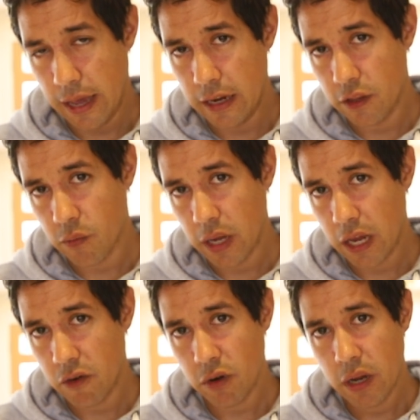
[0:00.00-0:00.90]

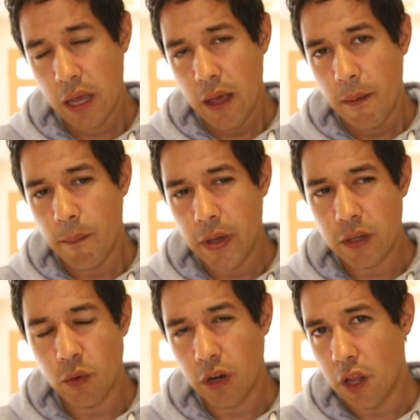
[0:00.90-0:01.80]
8300, but
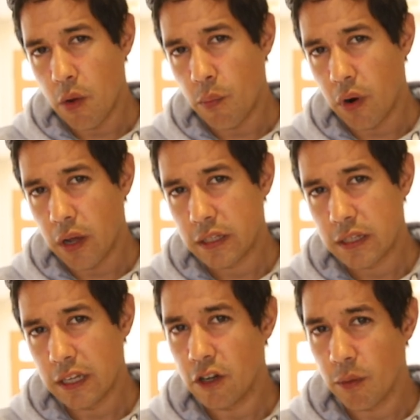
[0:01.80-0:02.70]
you want a low
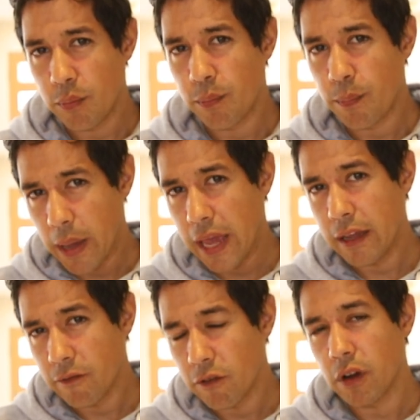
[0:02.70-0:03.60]
price and you're not
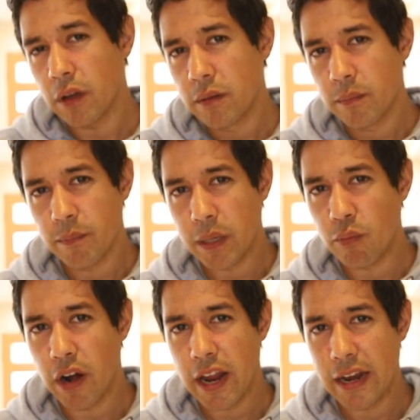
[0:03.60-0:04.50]
paying for a big
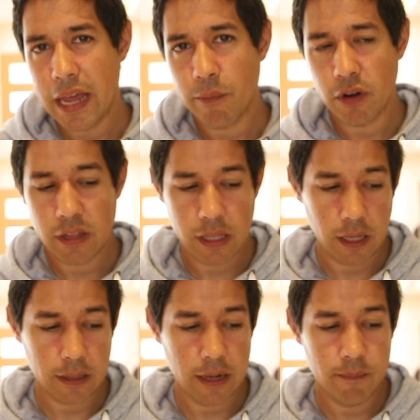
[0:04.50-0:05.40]
brand name or anything
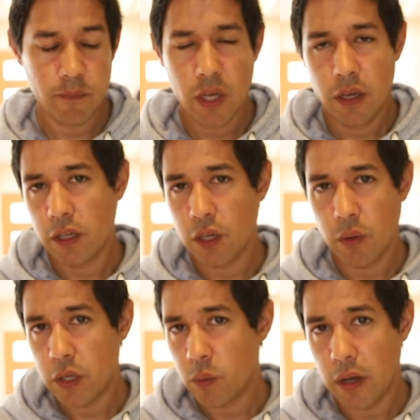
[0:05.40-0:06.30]
like that.
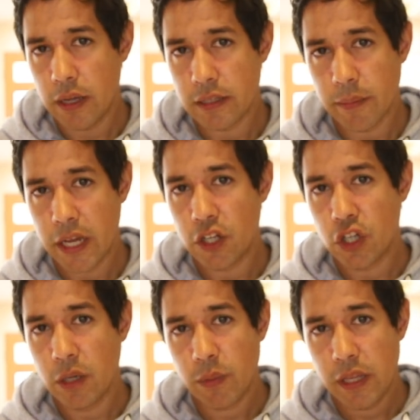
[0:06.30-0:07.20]
QHYs are made
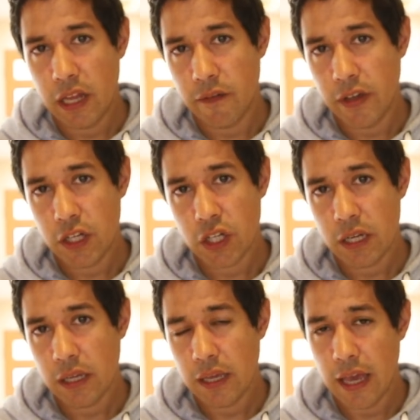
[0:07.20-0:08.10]
cheaply out of
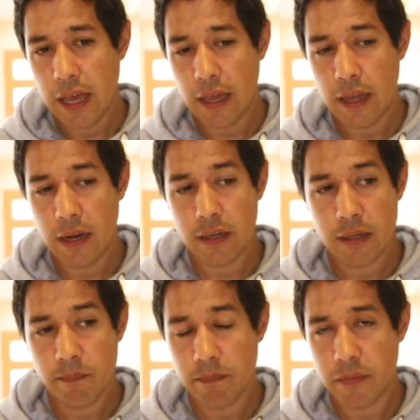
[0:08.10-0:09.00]
Asia and
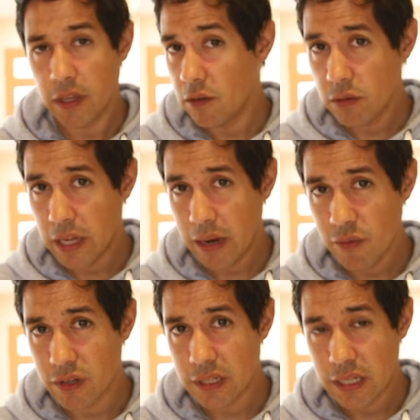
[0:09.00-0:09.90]
they're good
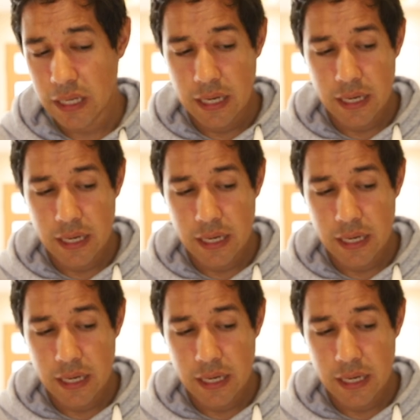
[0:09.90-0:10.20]
cameras.